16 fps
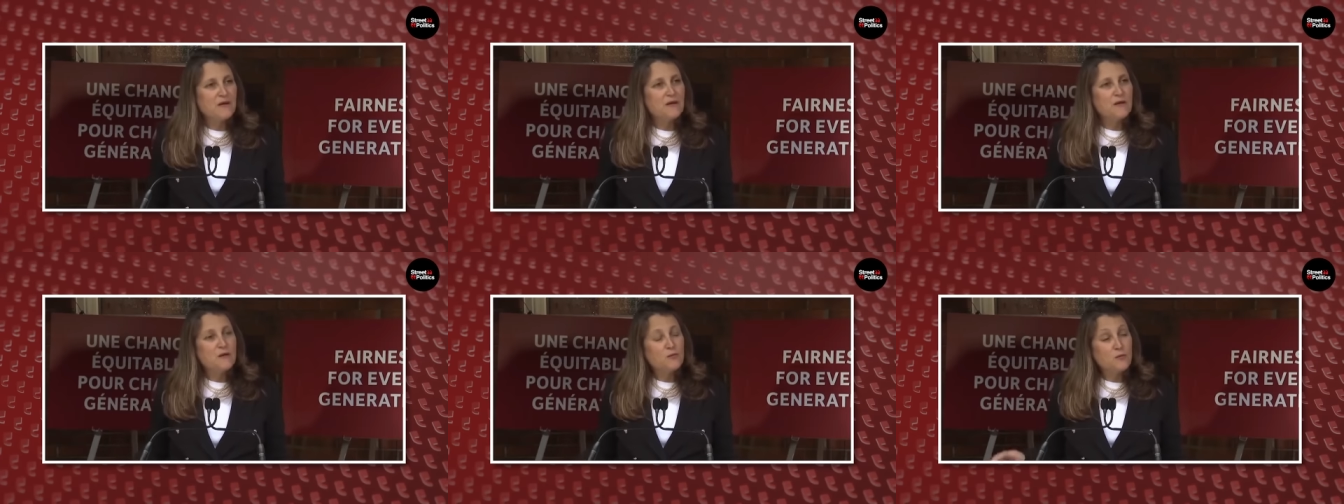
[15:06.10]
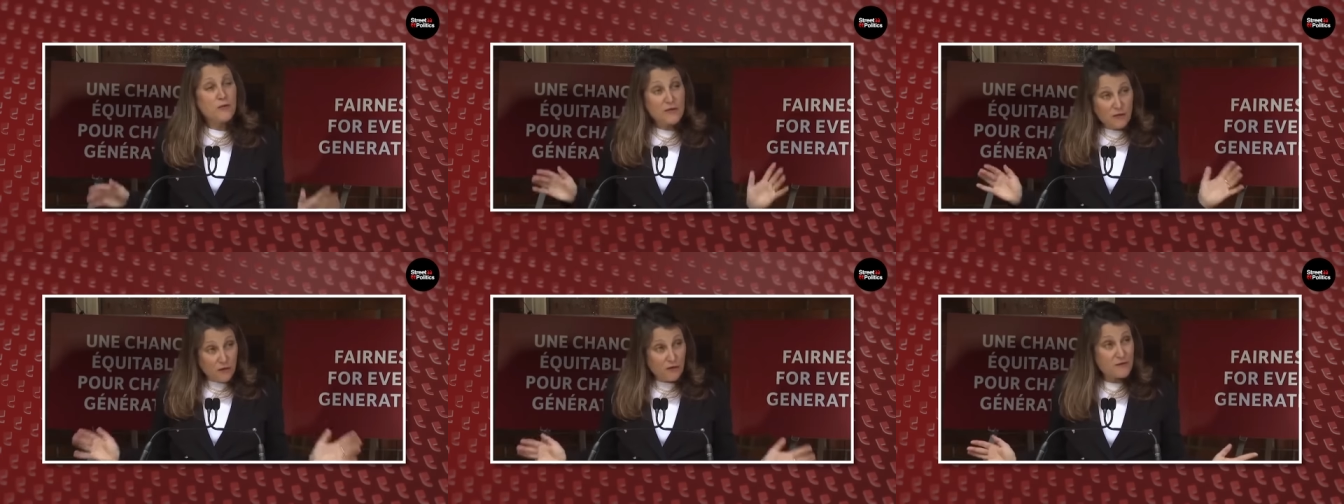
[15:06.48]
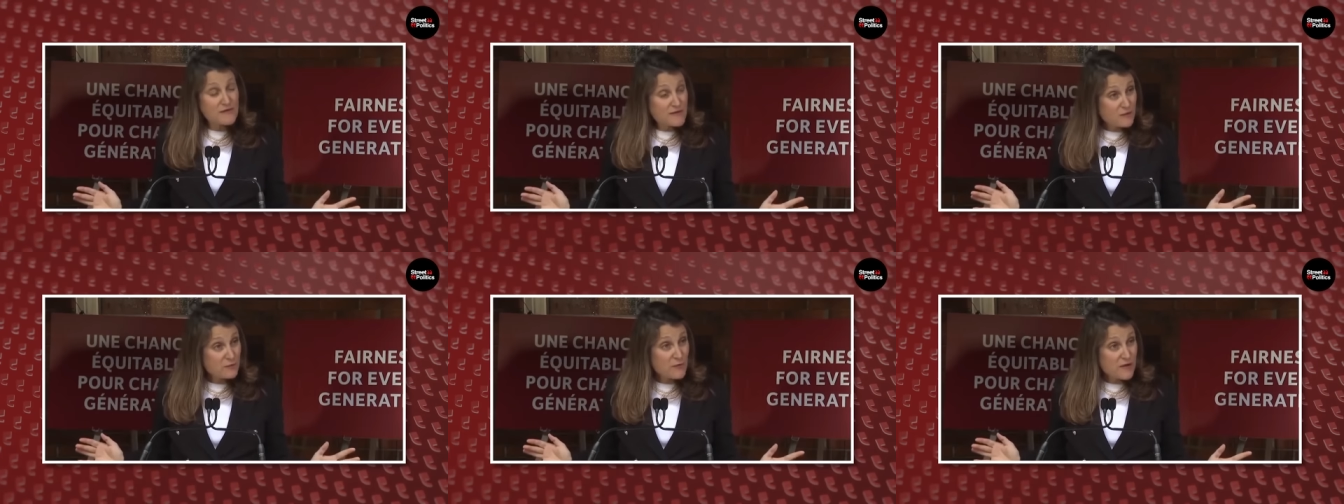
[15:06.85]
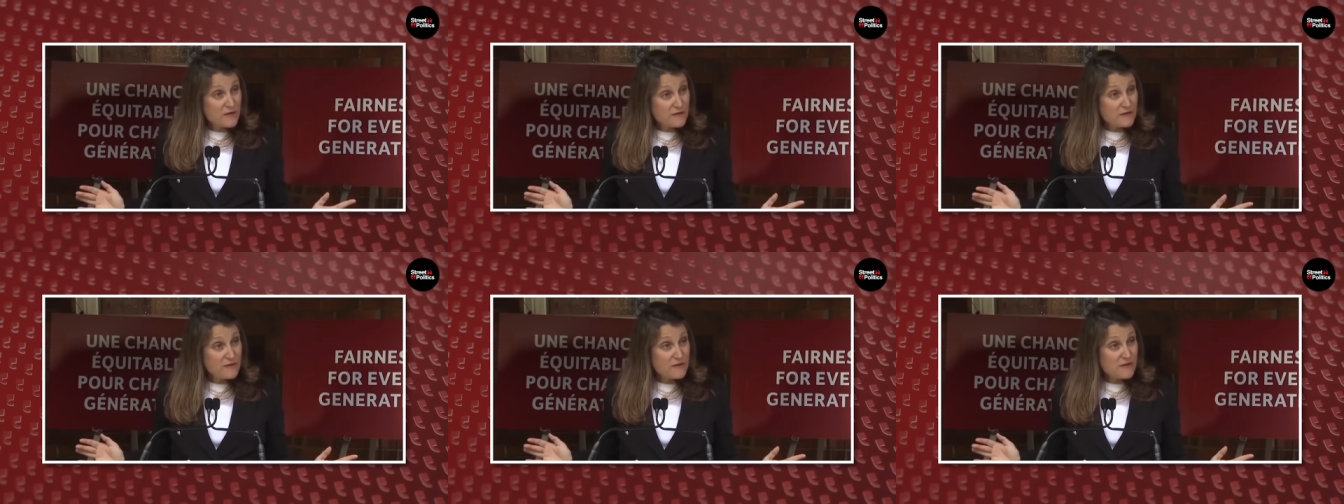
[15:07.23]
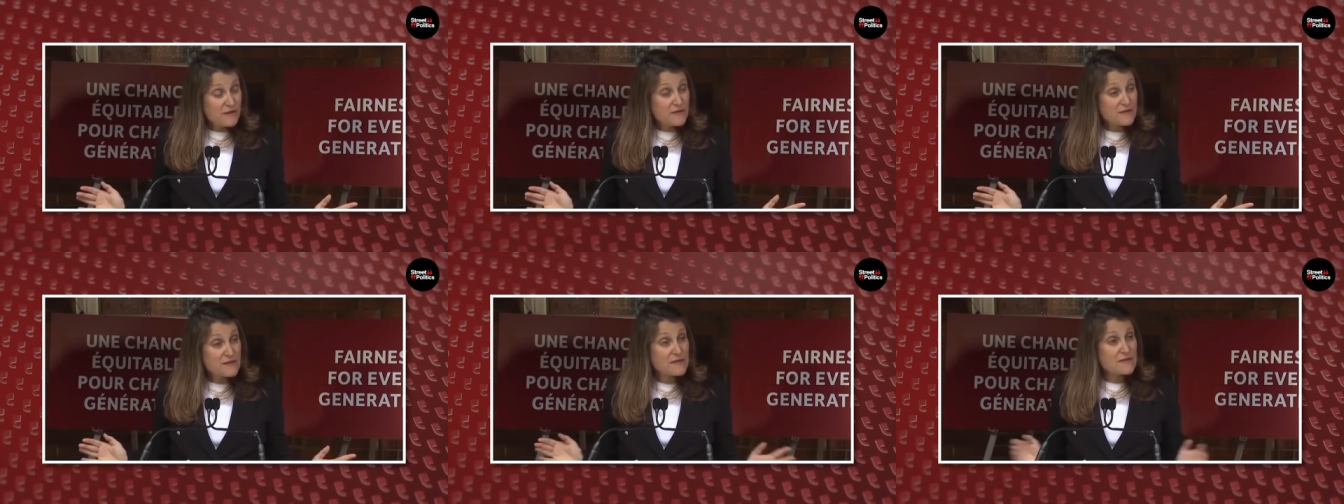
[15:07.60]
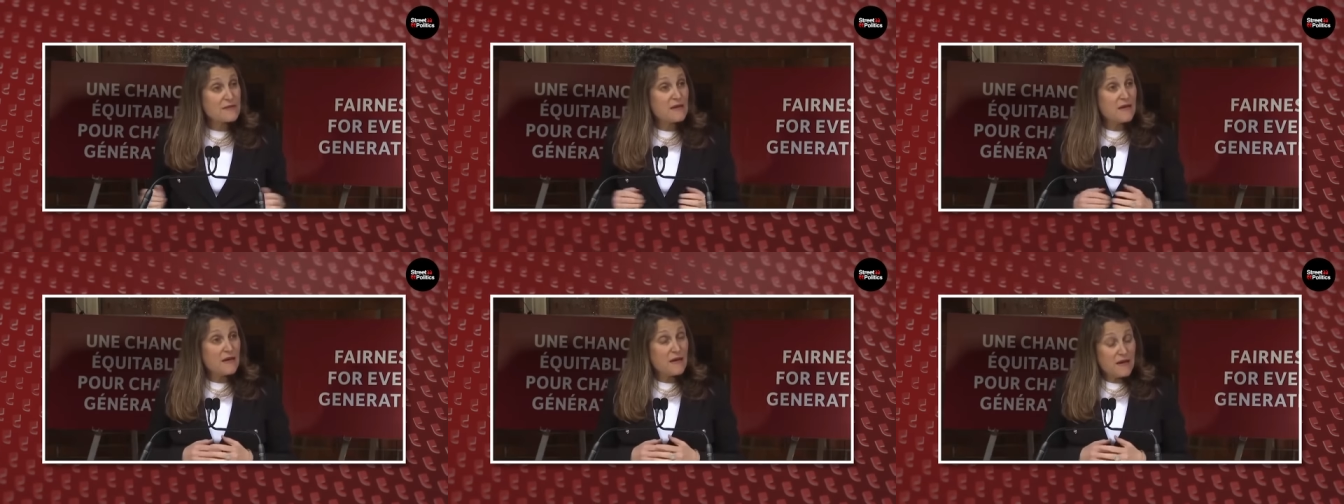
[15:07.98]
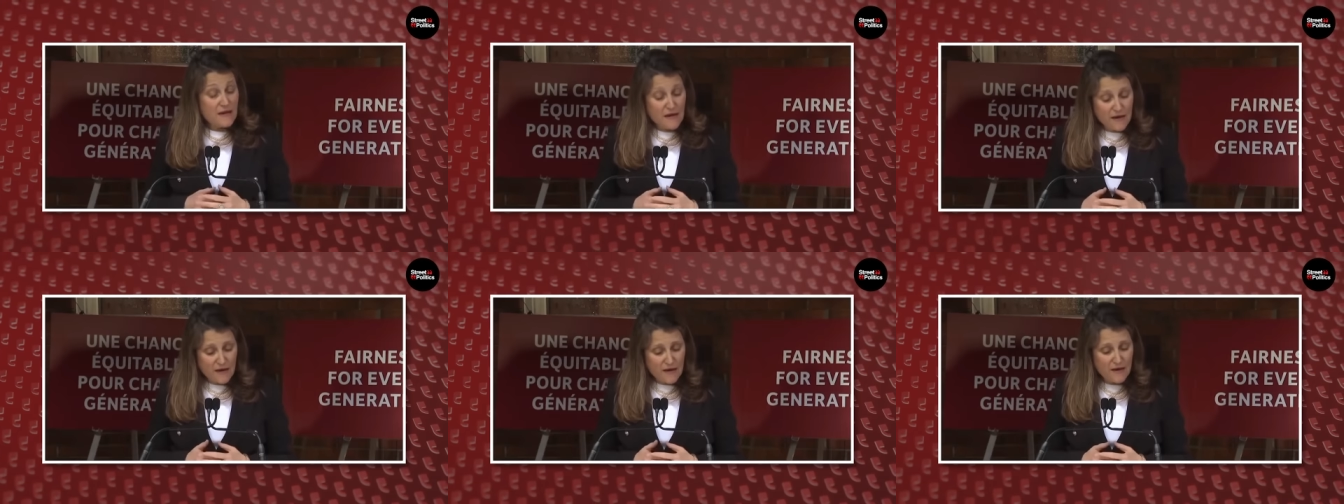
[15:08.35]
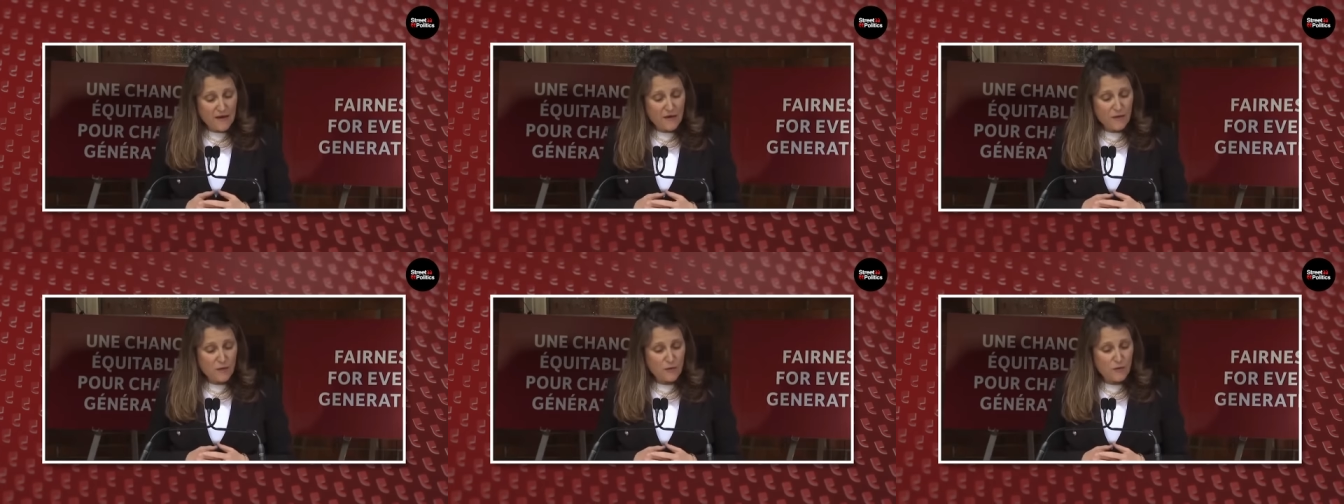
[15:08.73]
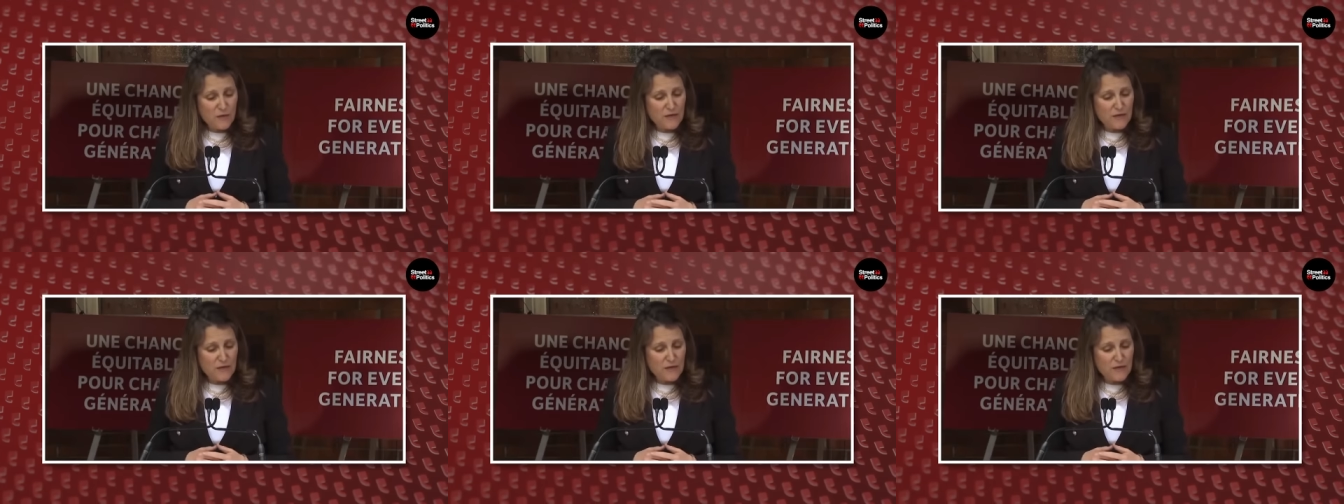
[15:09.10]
We also recognize how